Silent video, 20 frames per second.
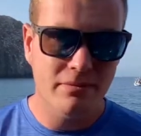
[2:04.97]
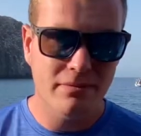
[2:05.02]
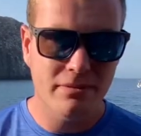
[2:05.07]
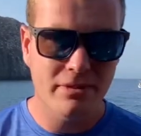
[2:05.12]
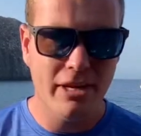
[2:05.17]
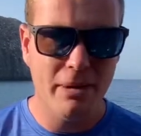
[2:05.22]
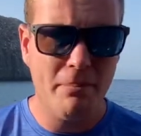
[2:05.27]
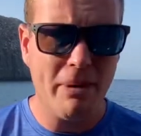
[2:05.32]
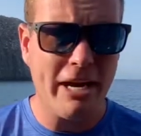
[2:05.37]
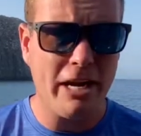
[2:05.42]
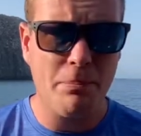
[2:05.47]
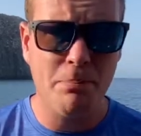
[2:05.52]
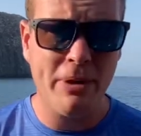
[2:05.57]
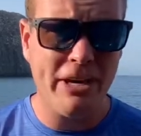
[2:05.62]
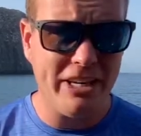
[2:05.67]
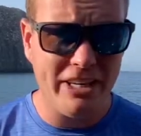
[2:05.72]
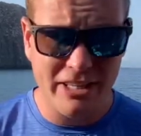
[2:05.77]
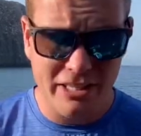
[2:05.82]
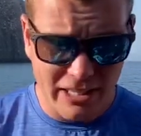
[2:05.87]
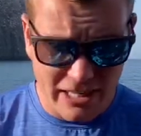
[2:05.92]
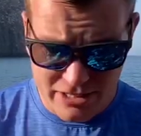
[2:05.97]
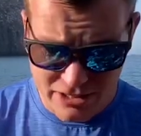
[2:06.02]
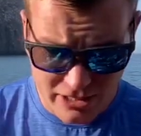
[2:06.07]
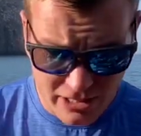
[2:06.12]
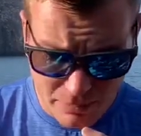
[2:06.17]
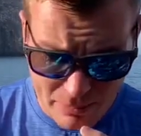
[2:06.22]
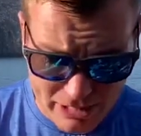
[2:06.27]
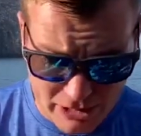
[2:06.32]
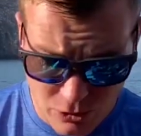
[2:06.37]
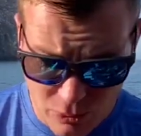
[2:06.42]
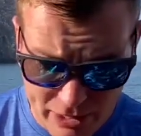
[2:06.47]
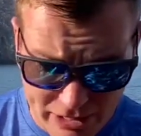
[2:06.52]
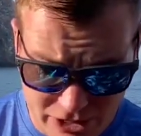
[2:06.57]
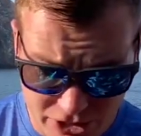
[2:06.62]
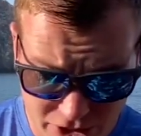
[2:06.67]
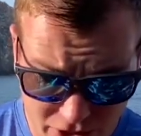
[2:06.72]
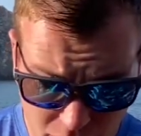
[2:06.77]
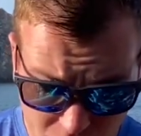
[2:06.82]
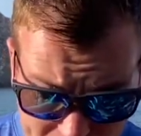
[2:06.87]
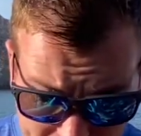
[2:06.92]
in my opinion, isn't the best way to
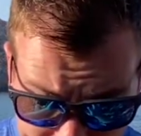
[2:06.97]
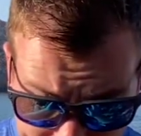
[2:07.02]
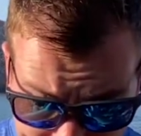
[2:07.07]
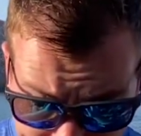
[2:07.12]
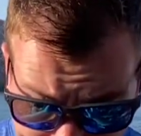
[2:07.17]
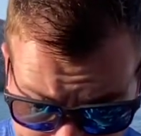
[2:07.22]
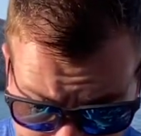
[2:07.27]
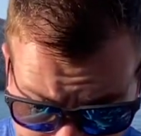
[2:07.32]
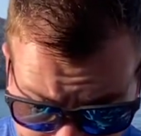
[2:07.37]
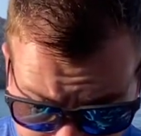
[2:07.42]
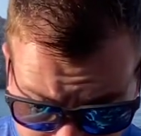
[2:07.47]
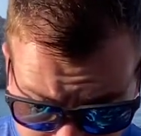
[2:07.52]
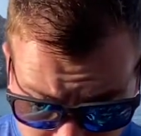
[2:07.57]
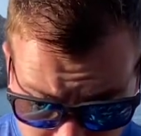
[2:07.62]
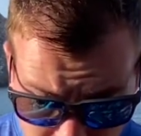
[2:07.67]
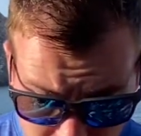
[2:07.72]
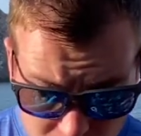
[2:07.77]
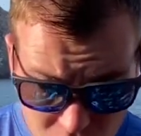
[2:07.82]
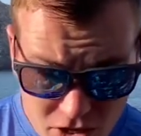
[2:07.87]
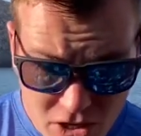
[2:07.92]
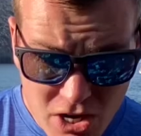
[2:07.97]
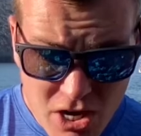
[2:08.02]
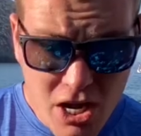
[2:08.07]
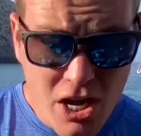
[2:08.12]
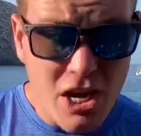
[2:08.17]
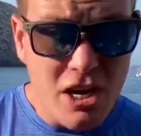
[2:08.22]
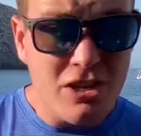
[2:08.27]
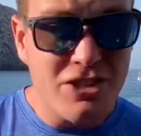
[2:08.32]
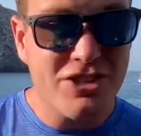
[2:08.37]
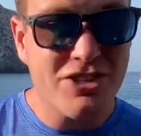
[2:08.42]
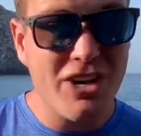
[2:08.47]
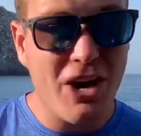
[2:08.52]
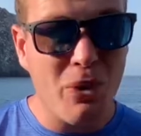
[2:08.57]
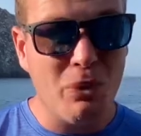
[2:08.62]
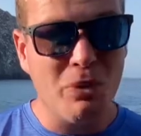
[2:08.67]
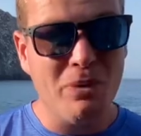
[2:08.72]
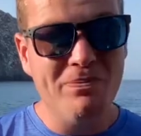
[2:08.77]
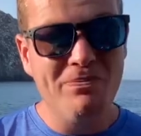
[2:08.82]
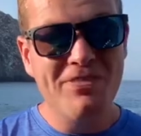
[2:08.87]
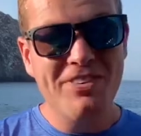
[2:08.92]
do it. So,
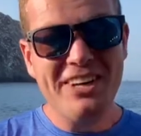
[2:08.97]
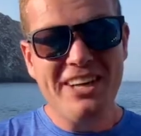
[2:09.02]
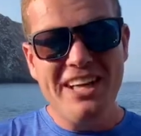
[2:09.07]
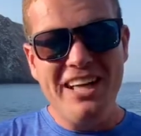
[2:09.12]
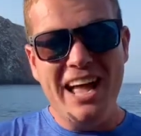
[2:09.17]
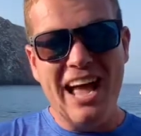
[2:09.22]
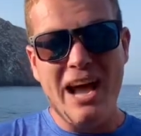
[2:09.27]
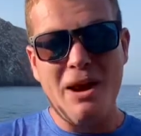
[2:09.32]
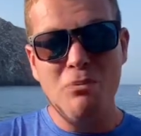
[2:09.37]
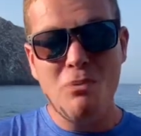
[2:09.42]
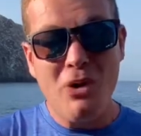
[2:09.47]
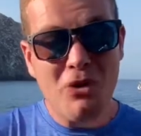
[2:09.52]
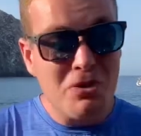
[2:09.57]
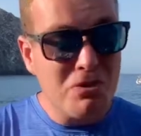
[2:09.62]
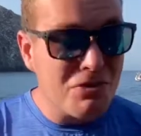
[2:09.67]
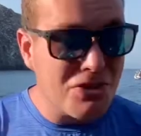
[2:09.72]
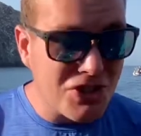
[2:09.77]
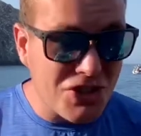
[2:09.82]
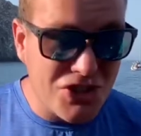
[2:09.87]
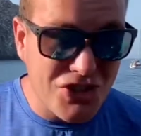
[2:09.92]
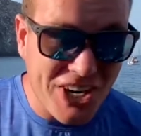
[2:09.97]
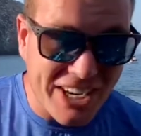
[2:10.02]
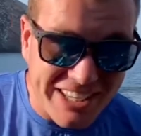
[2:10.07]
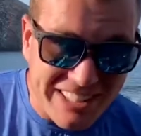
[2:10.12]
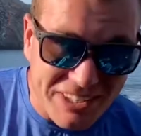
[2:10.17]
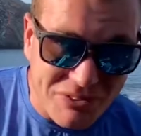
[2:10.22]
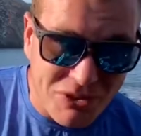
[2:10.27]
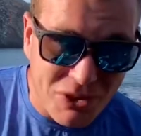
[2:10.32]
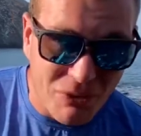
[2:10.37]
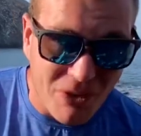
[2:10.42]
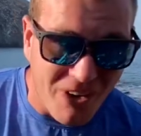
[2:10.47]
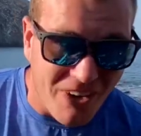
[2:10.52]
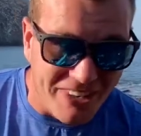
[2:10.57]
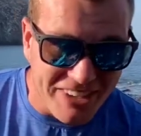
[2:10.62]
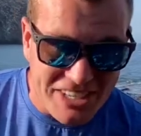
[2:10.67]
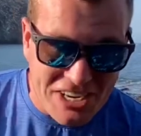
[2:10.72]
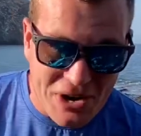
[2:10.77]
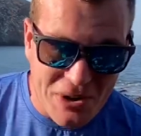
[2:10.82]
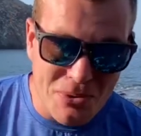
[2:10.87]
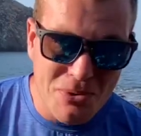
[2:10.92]
welcome to the channel if you are
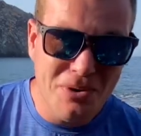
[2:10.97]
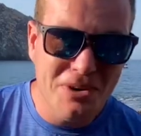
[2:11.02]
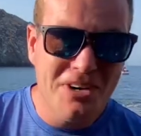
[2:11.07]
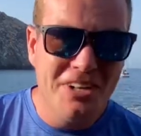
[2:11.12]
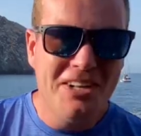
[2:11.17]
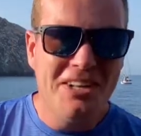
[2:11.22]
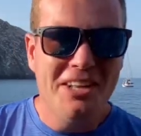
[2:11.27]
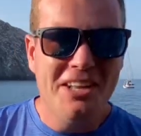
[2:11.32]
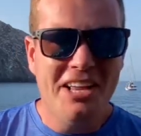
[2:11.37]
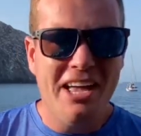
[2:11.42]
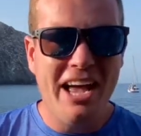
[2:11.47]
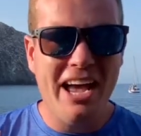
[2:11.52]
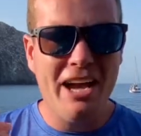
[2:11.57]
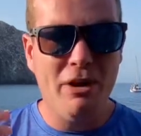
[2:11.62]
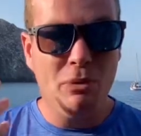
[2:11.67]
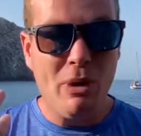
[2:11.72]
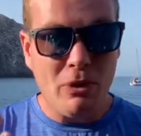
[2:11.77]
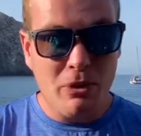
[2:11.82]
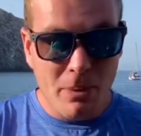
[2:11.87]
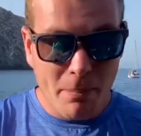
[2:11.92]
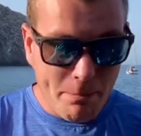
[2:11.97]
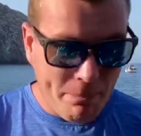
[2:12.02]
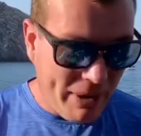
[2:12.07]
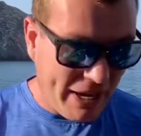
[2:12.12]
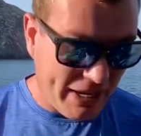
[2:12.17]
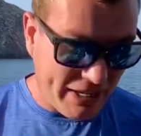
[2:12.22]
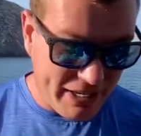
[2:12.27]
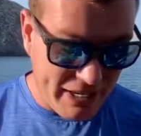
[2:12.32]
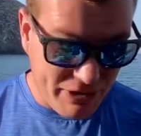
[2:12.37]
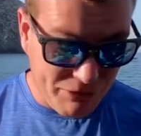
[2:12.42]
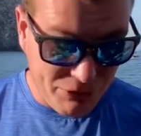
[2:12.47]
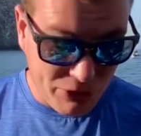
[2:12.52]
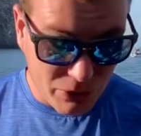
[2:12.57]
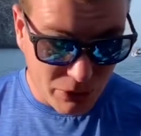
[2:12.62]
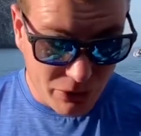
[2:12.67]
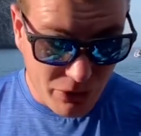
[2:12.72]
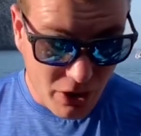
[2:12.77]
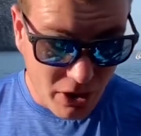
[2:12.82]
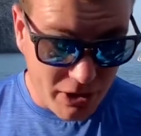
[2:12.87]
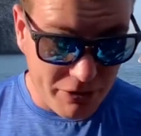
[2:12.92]
new. Welcome back if you're
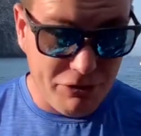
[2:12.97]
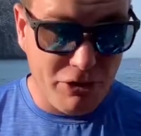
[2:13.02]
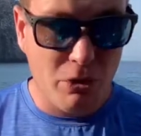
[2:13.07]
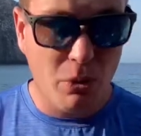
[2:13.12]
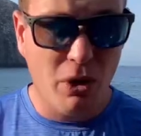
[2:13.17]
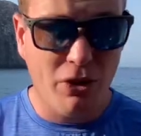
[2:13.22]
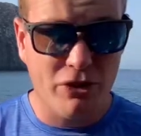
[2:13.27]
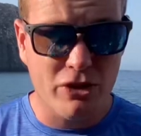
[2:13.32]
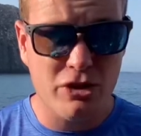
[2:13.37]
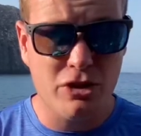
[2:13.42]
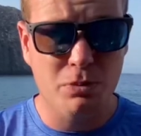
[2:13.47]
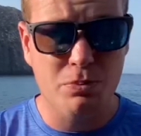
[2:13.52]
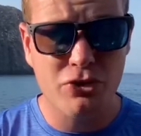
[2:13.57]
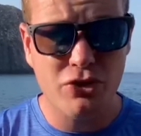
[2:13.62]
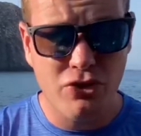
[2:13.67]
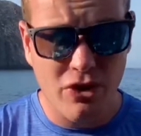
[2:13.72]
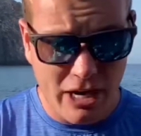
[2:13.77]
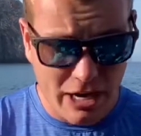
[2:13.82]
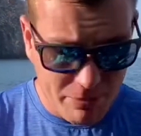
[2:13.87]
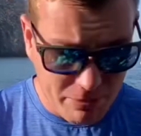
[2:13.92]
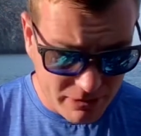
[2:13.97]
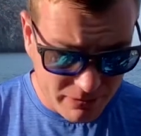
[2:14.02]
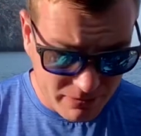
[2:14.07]
not. If you are a subscriber,